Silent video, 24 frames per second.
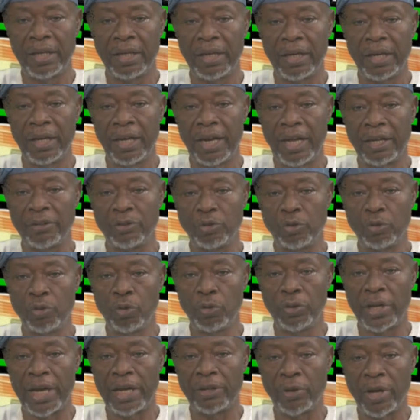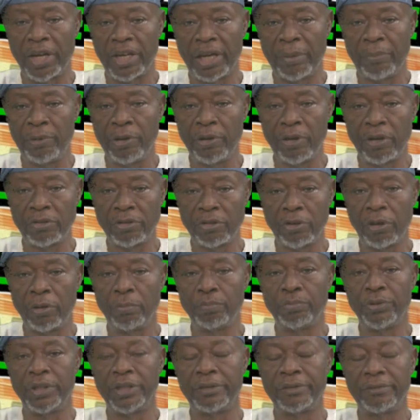Glad to know that you are keeping us
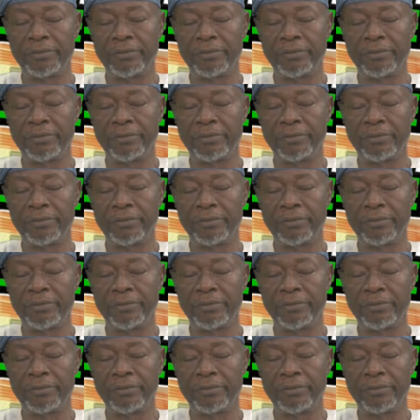company.